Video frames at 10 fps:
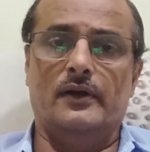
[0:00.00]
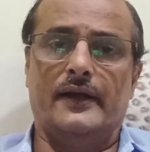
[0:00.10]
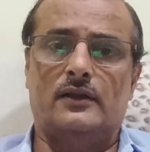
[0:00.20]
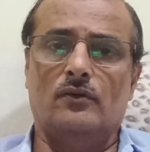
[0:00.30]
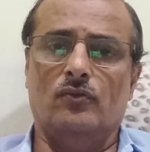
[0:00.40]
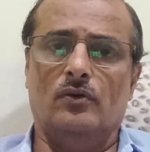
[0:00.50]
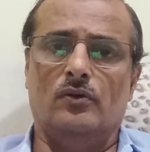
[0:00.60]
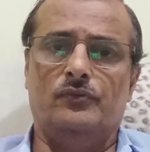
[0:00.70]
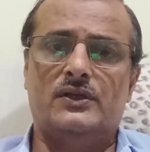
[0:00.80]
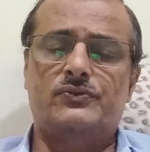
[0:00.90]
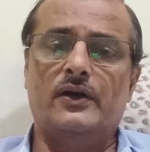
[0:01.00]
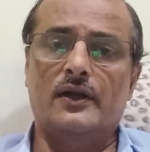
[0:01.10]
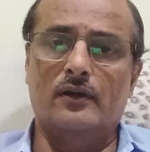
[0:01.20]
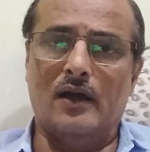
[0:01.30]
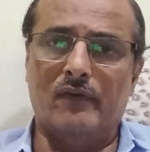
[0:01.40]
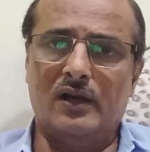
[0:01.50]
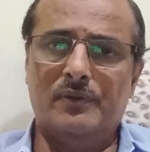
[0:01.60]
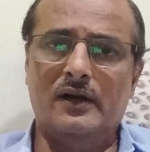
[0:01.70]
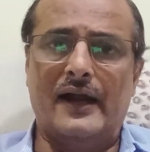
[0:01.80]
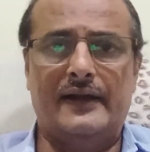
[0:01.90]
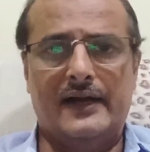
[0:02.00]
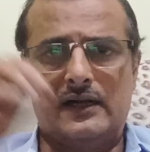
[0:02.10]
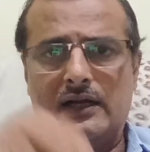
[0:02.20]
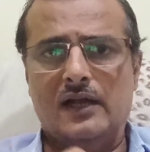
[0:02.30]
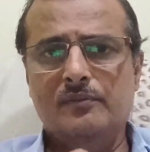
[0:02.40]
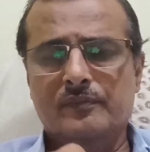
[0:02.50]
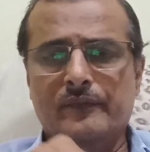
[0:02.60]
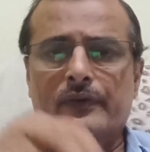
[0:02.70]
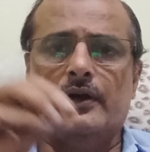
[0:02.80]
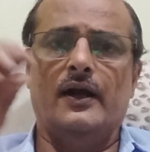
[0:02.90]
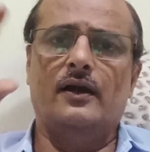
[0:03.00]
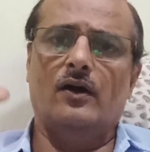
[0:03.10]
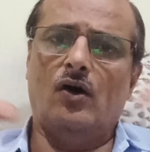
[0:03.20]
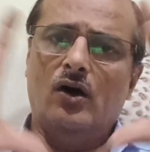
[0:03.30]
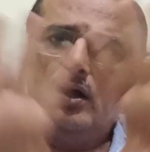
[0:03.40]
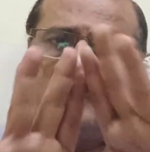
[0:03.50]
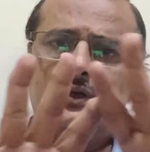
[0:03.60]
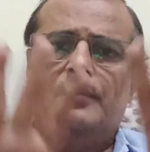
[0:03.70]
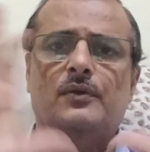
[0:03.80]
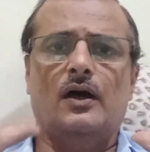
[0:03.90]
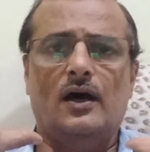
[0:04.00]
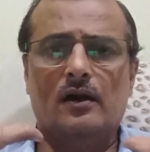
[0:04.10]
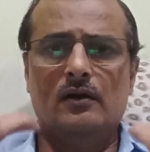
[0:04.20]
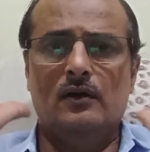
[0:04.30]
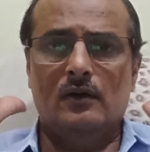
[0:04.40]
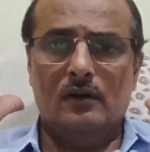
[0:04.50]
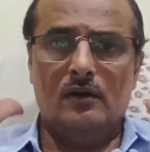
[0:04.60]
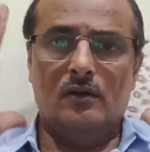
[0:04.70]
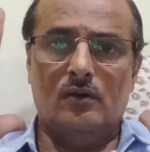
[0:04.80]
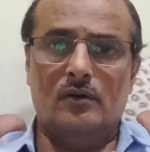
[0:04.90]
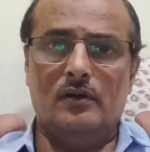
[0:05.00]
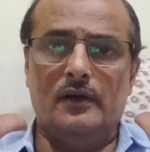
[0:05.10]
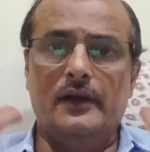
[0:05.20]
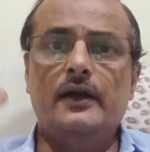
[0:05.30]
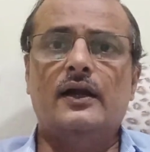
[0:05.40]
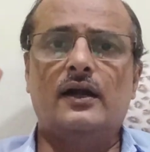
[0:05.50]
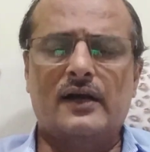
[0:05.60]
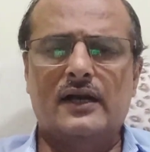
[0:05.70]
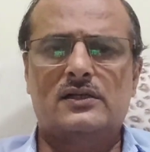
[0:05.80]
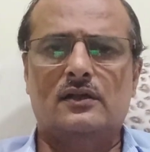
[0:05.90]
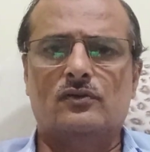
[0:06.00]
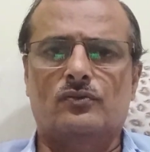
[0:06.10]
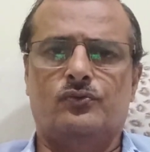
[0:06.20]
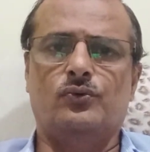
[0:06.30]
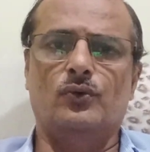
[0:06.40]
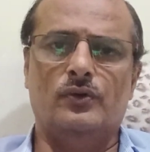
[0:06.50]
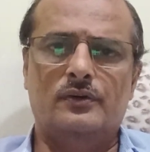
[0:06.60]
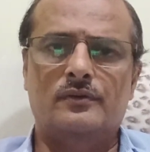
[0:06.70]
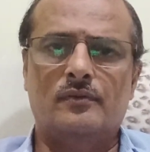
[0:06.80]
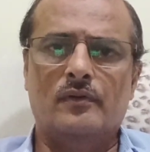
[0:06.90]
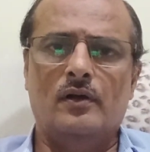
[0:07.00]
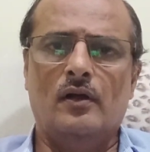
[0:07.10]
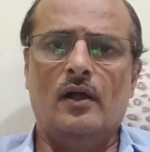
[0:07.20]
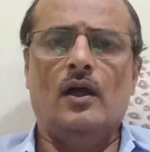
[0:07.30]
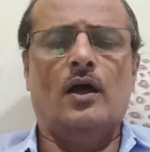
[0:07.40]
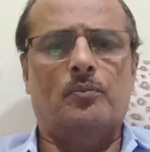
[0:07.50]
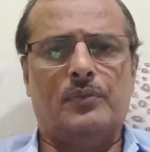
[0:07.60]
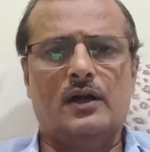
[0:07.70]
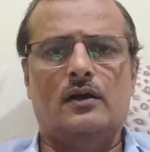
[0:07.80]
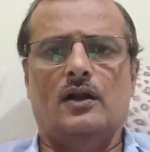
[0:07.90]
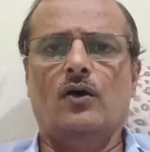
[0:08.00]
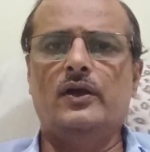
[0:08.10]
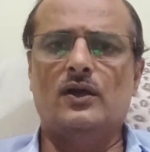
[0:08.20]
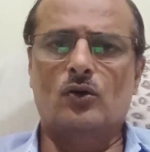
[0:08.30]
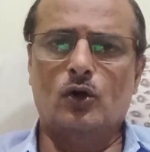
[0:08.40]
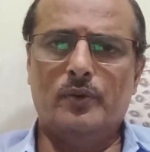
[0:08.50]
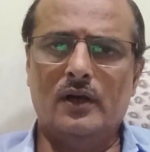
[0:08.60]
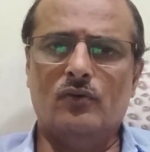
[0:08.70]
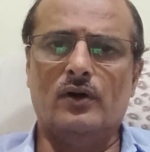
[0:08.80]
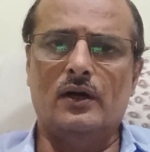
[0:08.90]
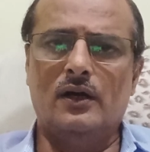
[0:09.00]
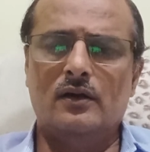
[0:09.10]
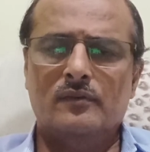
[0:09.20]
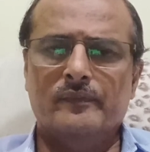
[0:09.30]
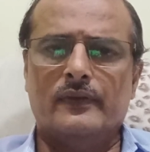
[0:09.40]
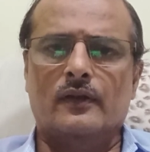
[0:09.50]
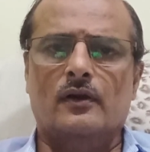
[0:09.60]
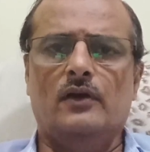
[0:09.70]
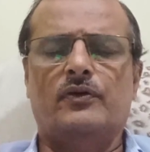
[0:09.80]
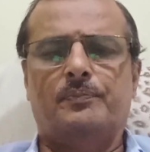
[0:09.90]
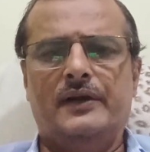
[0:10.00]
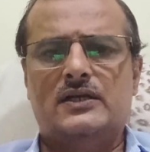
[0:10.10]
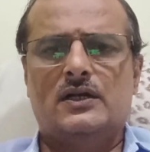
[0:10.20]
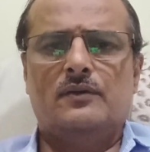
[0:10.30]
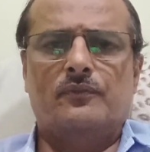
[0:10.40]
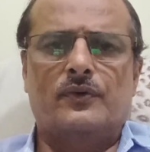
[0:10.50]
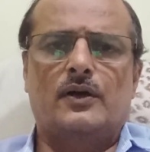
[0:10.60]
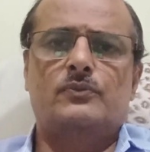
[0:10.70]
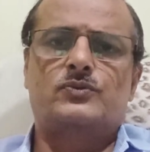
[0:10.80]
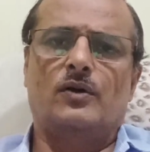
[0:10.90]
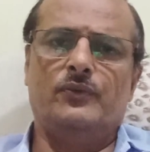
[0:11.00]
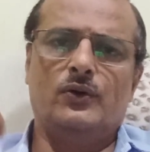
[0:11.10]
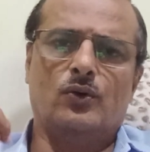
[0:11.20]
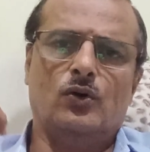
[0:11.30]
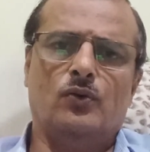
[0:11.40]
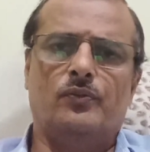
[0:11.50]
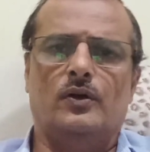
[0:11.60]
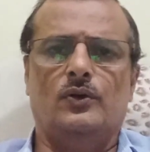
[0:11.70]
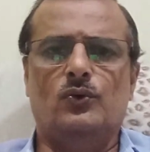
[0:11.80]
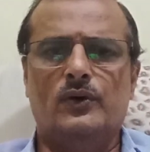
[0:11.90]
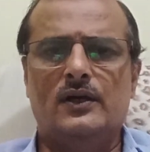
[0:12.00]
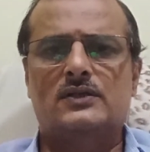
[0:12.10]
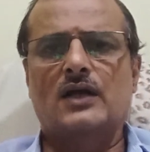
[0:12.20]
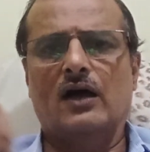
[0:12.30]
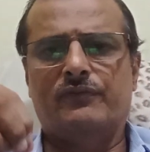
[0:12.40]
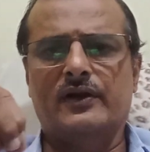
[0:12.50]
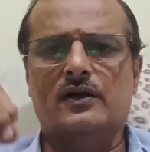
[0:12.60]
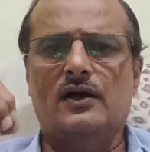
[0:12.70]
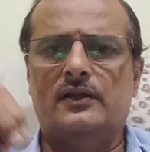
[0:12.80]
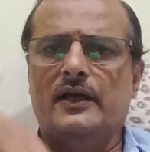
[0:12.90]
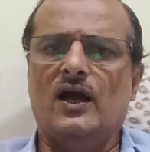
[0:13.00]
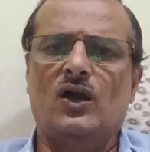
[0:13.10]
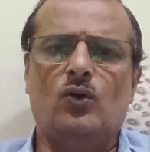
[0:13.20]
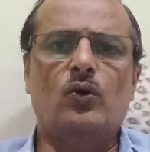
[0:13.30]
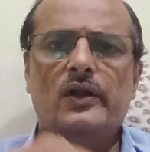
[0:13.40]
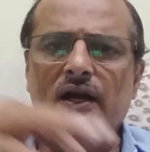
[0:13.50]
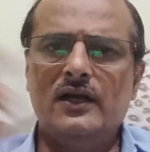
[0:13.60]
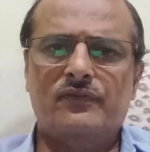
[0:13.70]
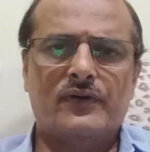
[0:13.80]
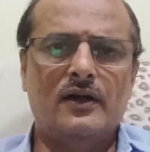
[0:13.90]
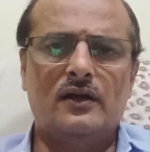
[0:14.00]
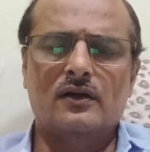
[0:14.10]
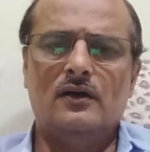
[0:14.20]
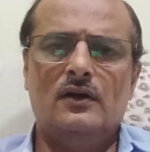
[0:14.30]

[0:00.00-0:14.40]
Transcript: which were available at that time, and all of them are Indian tradition food. But now in the global world, if a patient comes from Europe, US, Africa, they have totally different